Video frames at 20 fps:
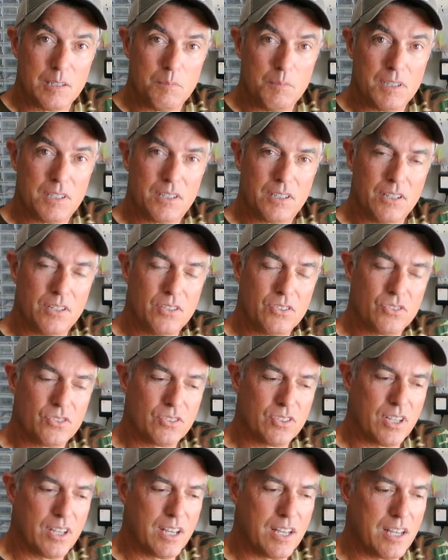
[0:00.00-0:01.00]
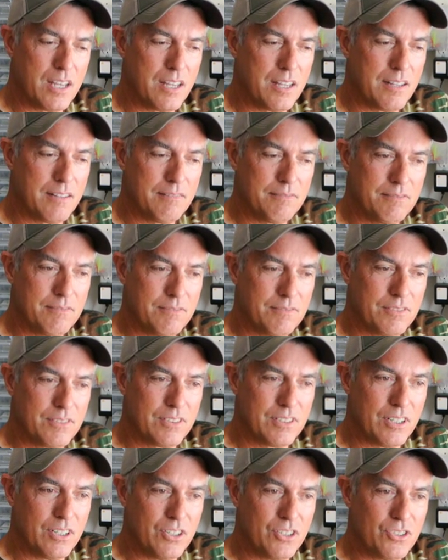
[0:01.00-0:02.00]
Because
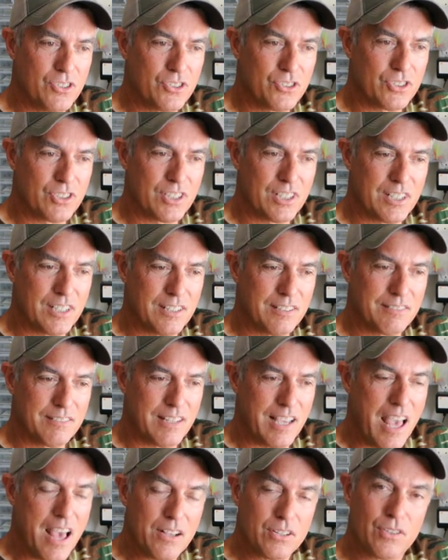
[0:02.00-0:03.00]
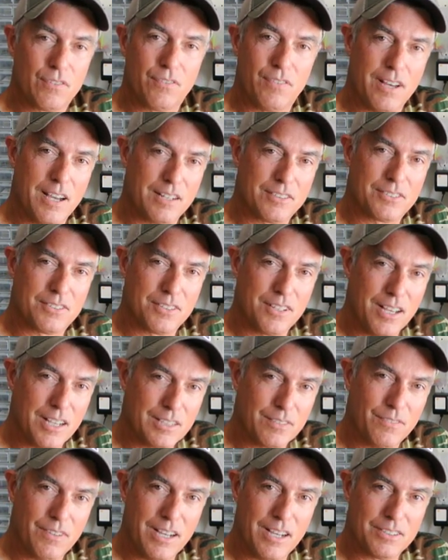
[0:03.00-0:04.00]
there's the X factor. The
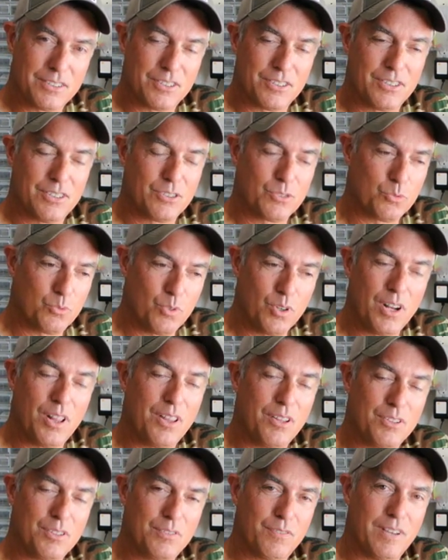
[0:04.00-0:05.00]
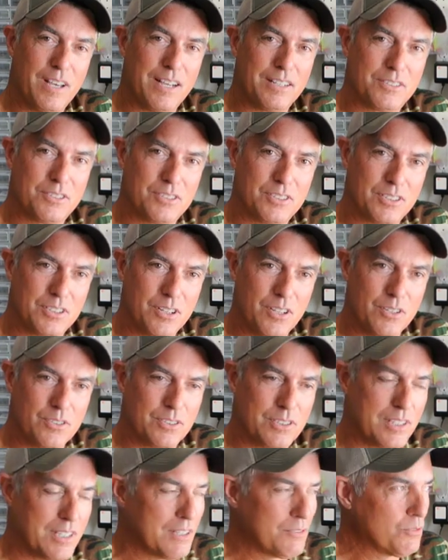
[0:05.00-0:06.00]
X factor is one of those factors that
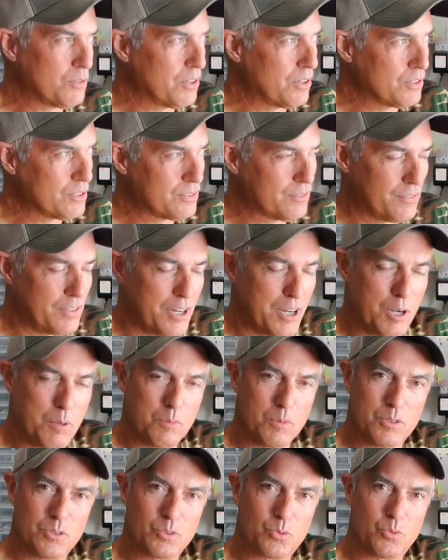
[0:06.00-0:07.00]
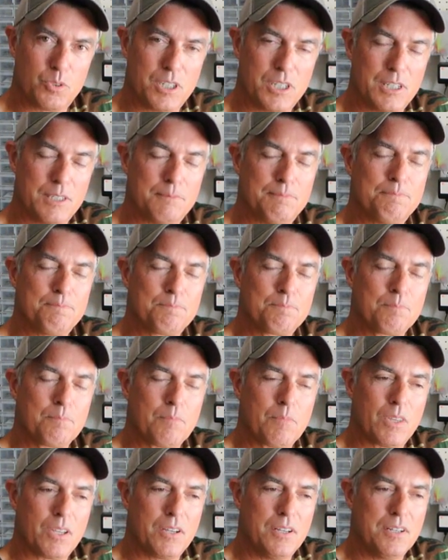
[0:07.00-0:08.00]
goes in, one of those variables where
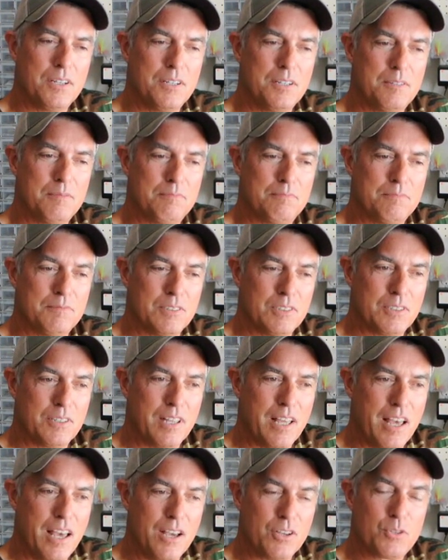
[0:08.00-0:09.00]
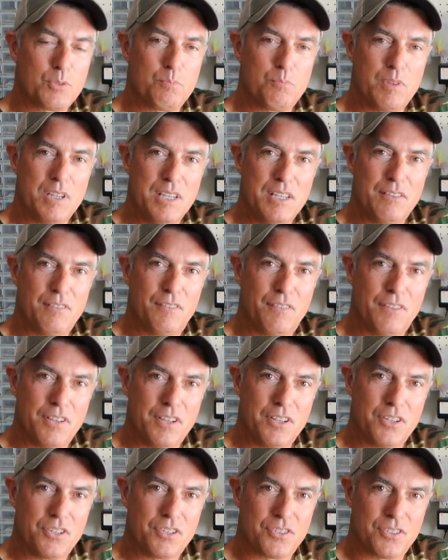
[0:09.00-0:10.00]
X being
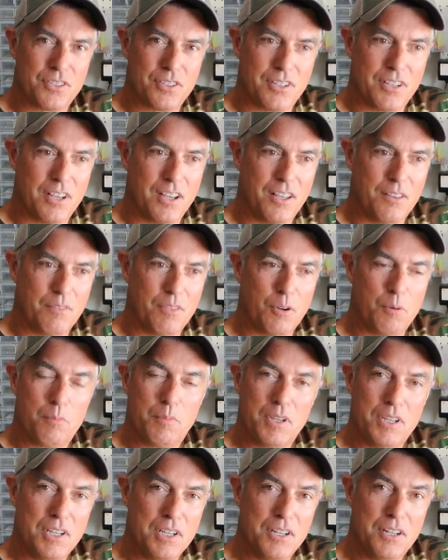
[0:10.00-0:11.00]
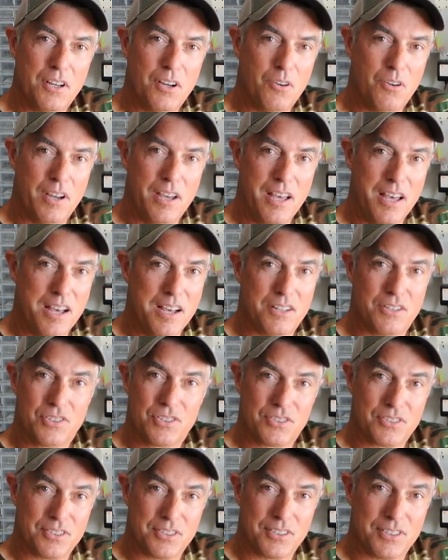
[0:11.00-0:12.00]
fish and there being no
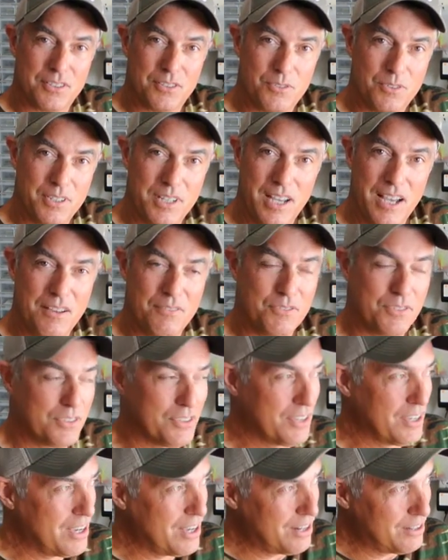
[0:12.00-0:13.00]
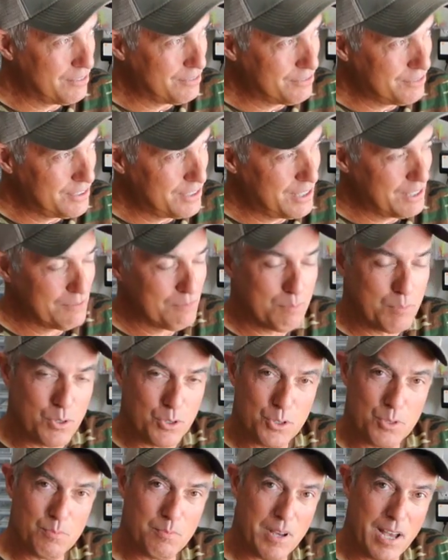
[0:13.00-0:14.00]
X, we have to kind of
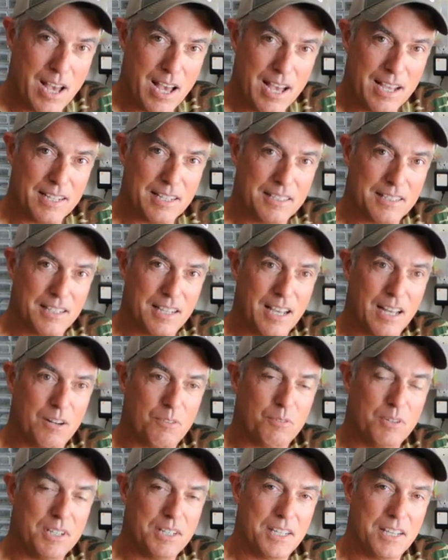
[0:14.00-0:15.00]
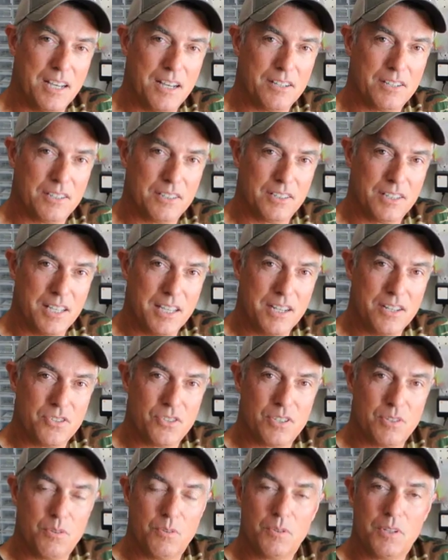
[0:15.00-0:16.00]
push back and kind of recalculate and
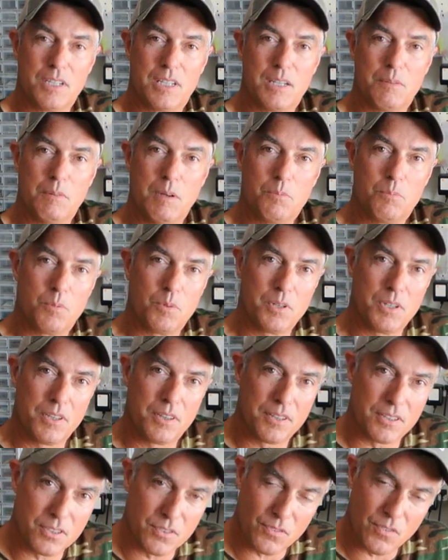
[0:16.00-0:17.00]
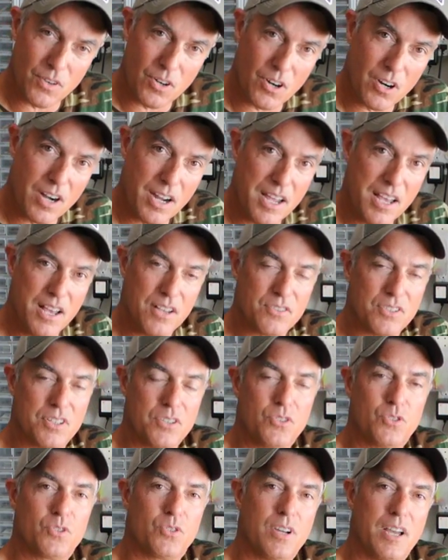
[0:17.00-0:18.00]
see what we can come up with as far as
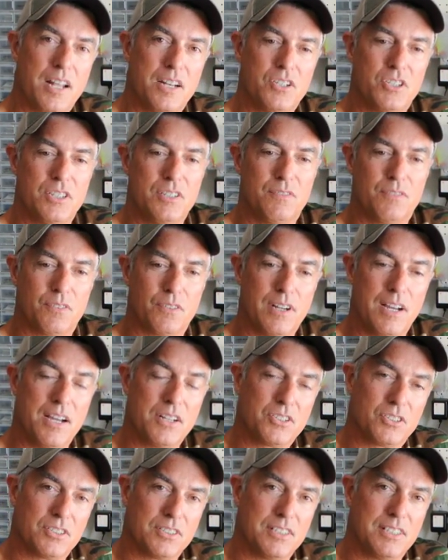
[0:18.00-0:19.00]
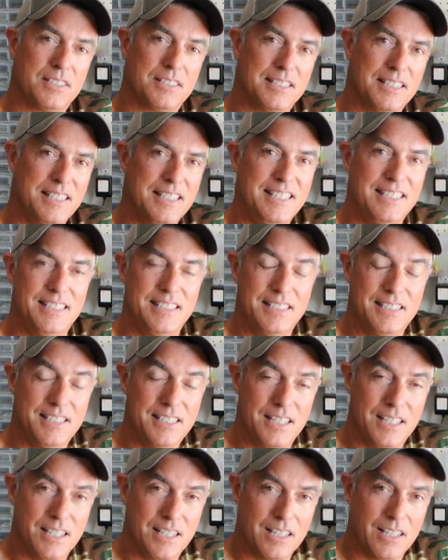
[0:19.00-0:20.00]
a strategy for actually seeing
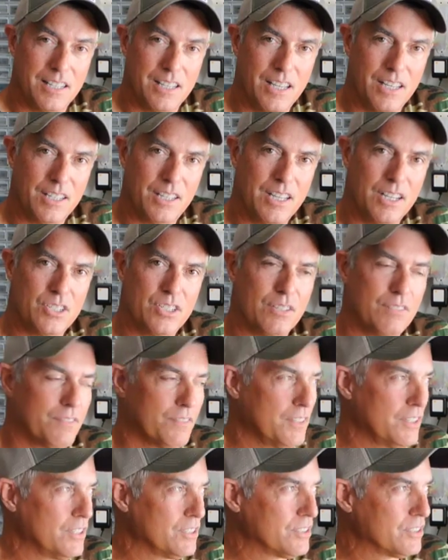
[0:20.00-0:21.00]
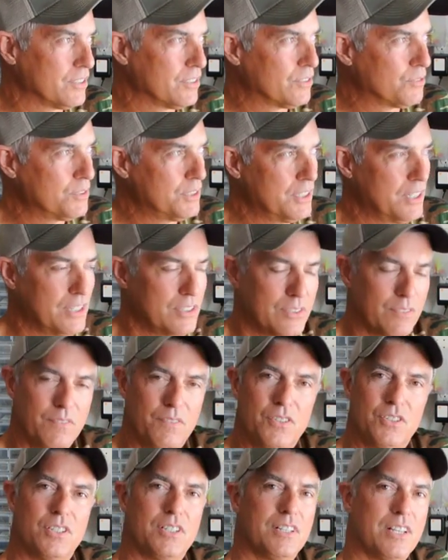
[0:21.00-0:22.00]
and catching fish. And 3 days of
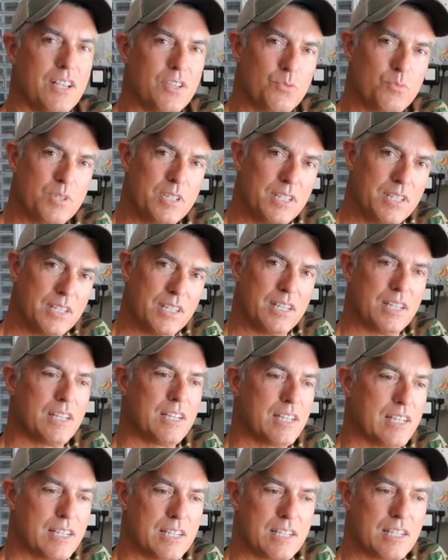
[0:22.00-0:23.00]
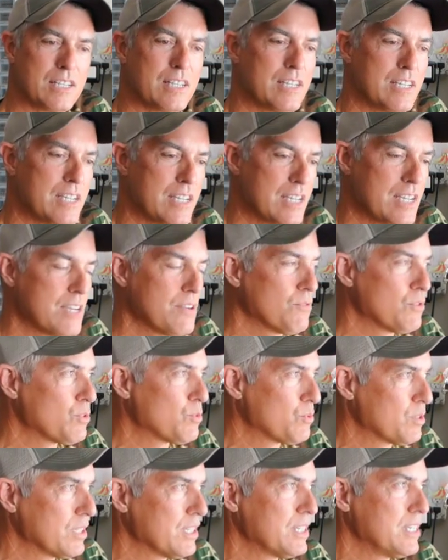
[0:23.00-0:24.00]
fishing last week, it
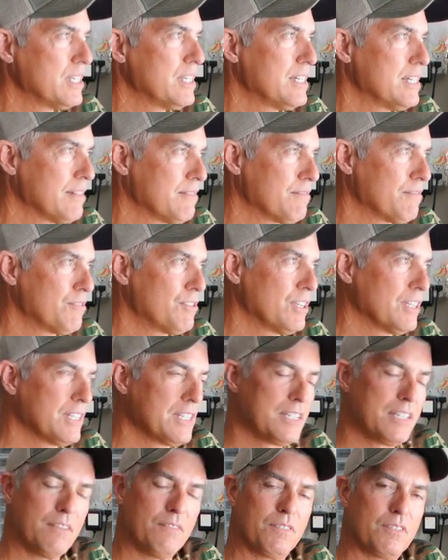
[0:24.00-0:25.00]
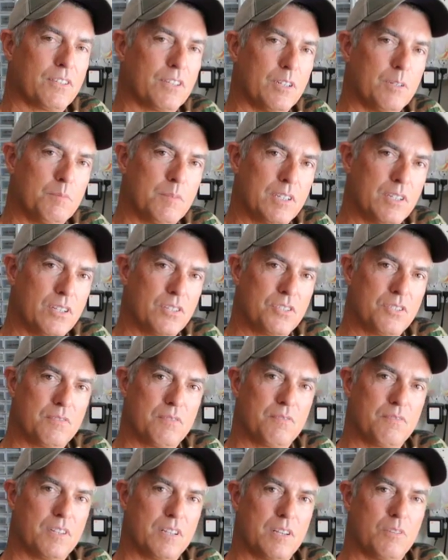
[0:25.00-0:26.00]
was really, really difficult because
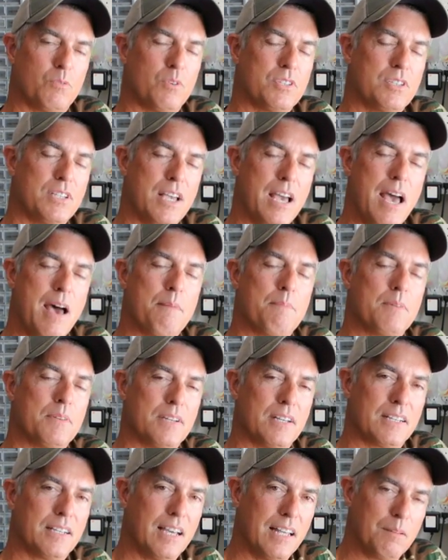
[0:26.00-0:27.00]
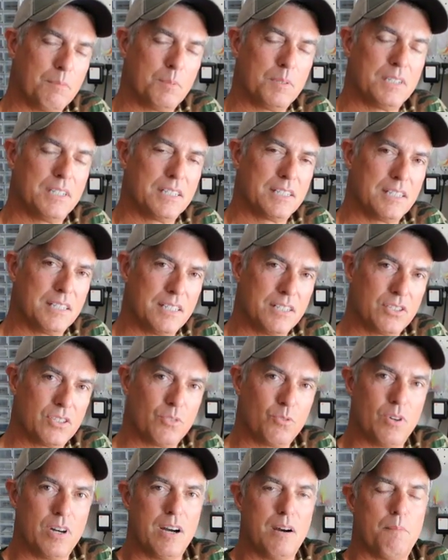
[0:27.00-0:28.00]
of what's happened. I kind of predicted this
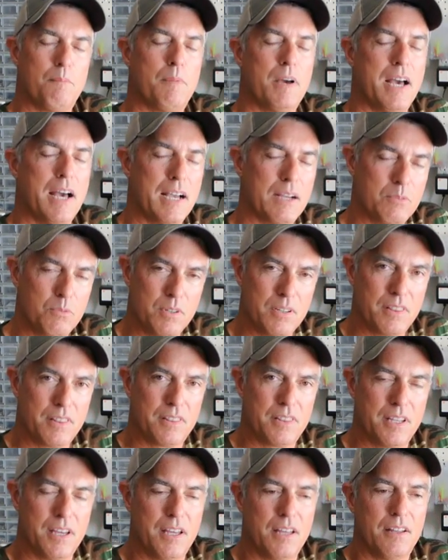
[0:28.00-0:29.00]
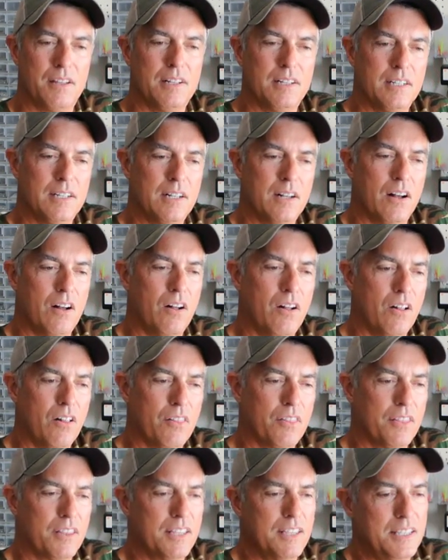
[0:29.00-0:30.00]
a while back with
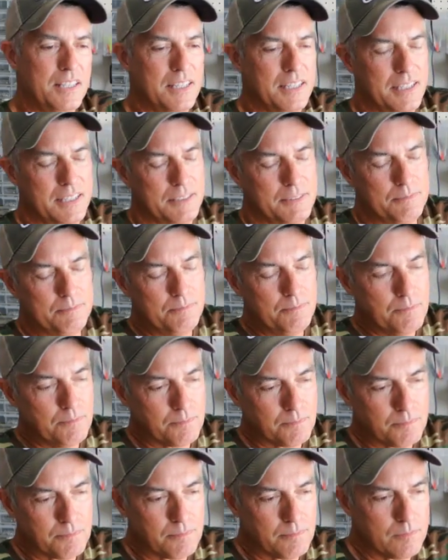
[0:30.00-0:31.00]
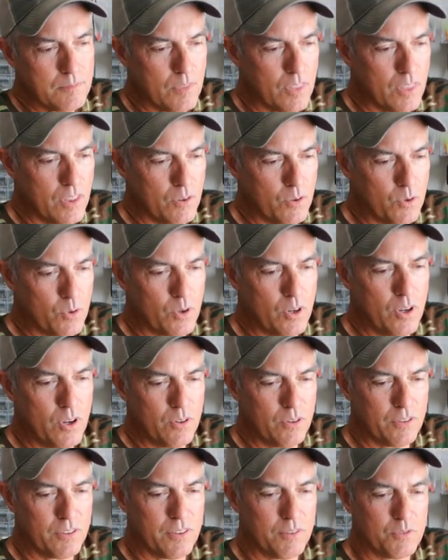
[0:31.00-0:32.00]
all the
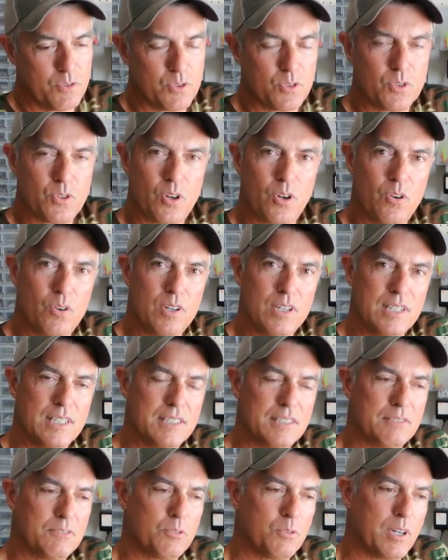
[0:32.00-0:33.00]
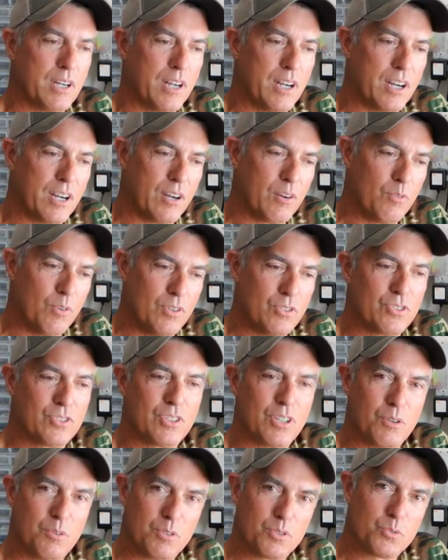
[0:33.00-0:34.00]
growth that was growing where once
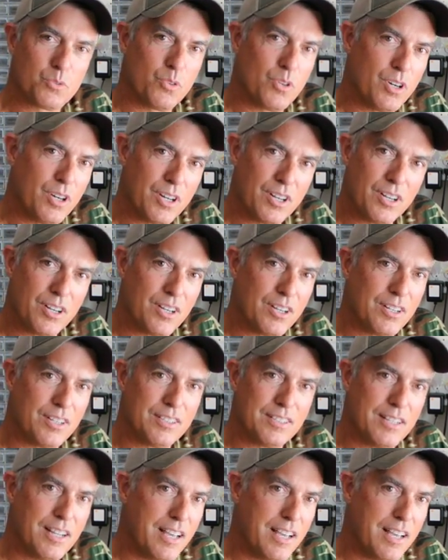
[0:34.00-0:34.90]
there was water and